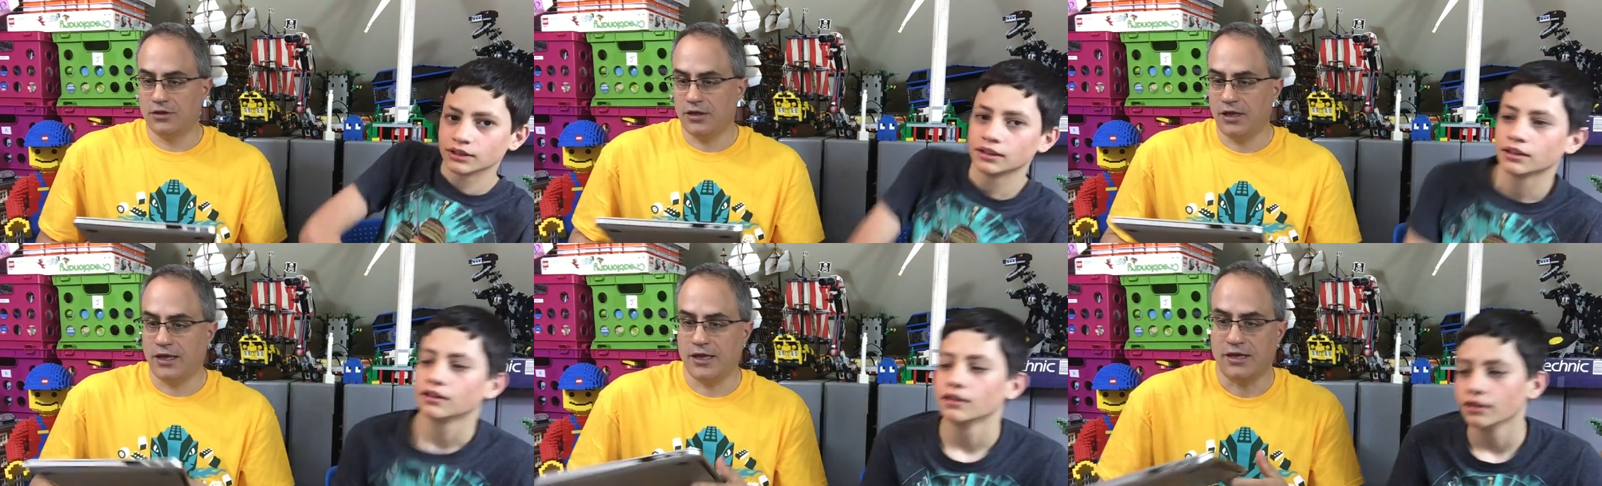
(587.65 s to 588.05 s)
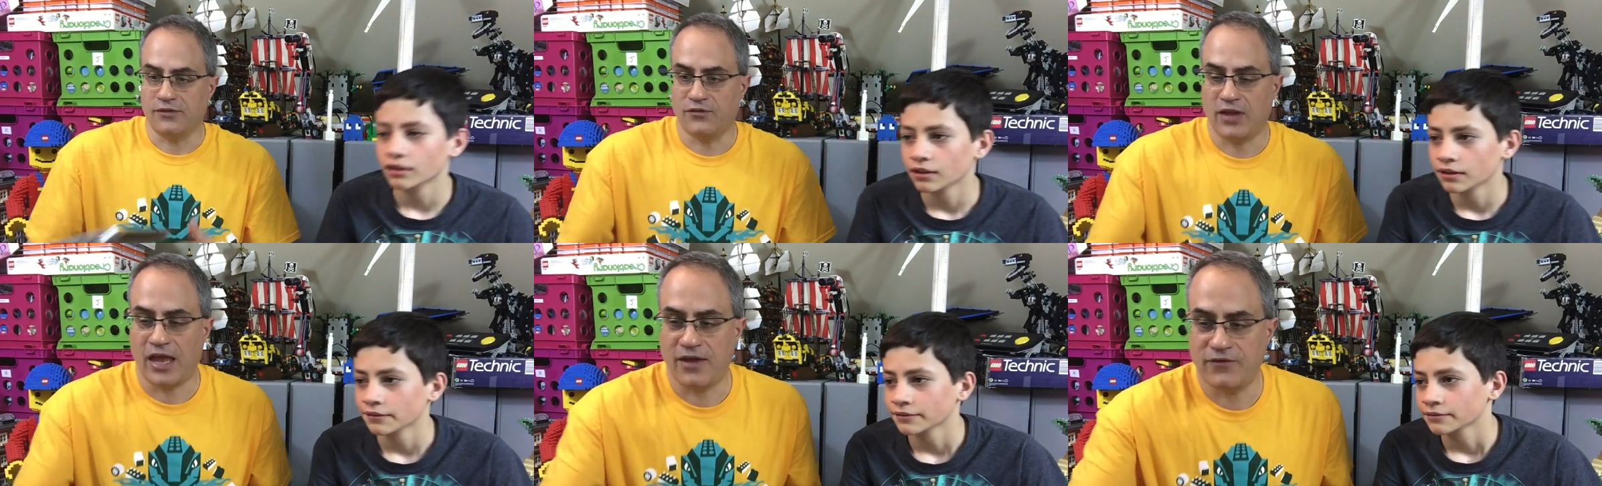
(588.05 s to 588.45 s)
Speaker 1: And
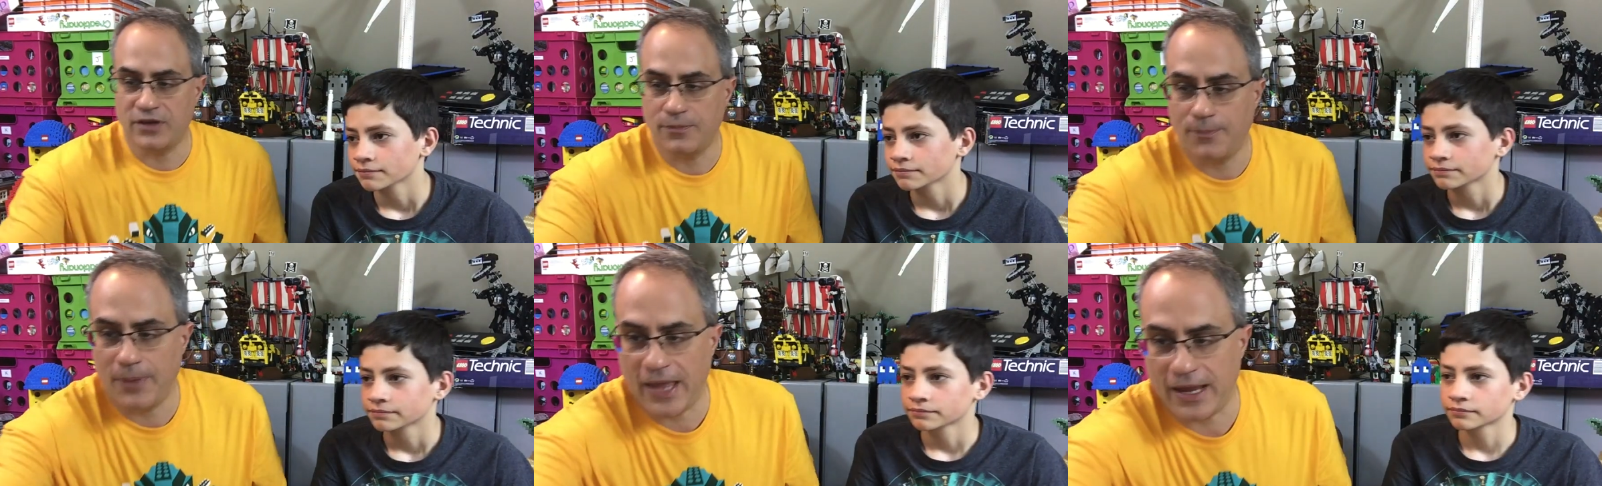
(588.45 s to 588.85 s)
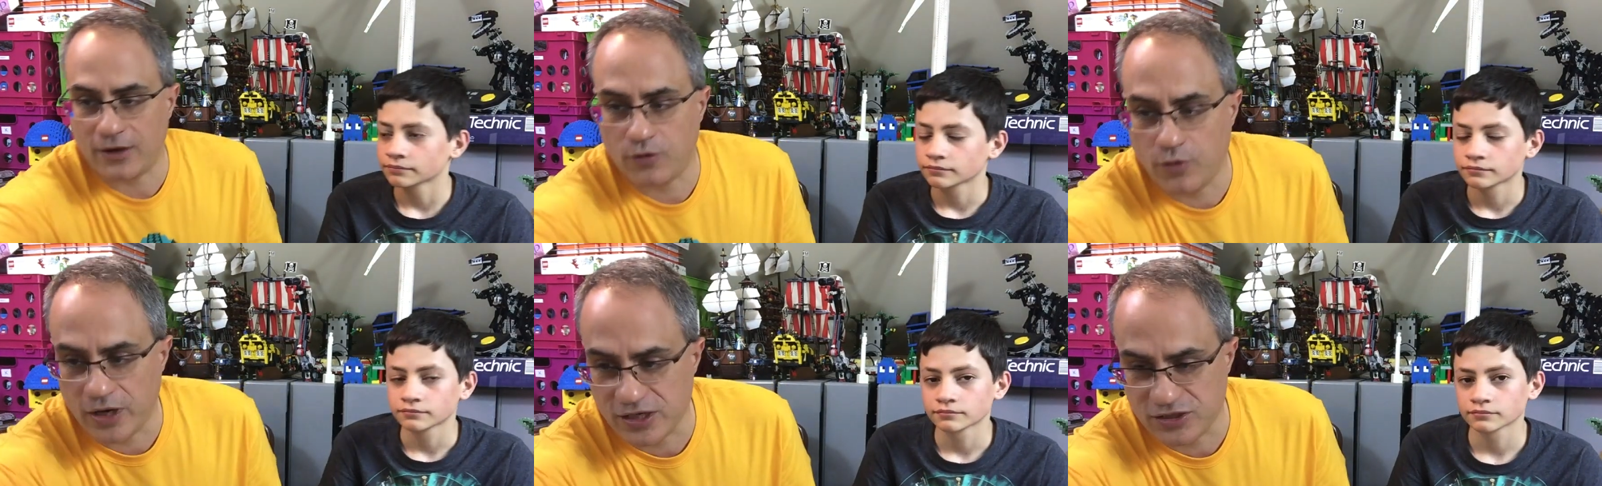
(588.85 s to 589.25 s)
if you have any bat
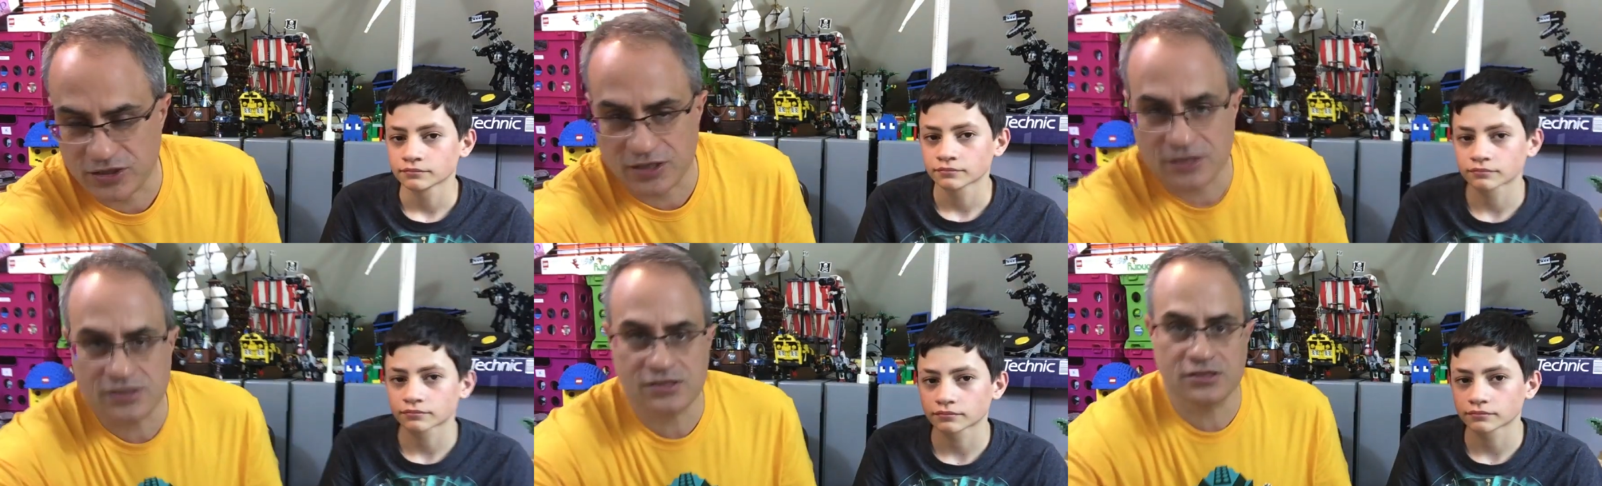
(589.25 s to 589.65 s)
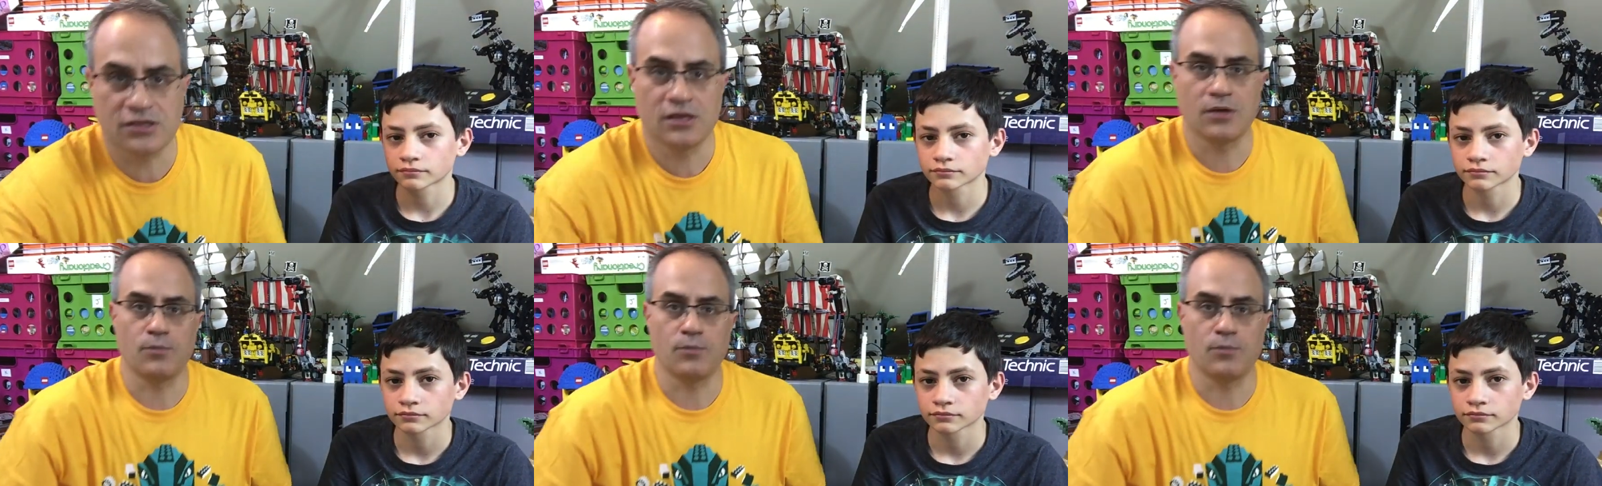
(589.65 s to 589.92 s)
questions,